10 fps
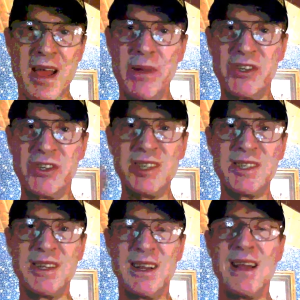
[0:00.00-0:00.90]
But
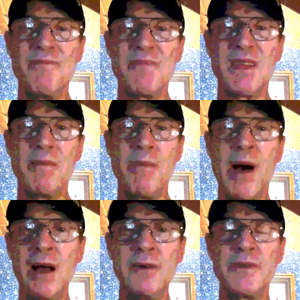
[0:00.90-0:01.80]
just
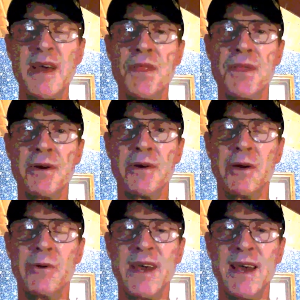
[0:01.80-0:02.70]
ponder that theory,
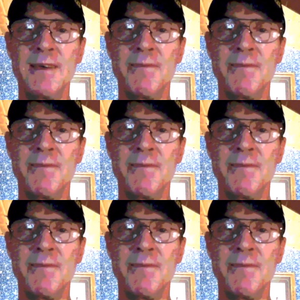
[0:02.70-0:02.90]
okay?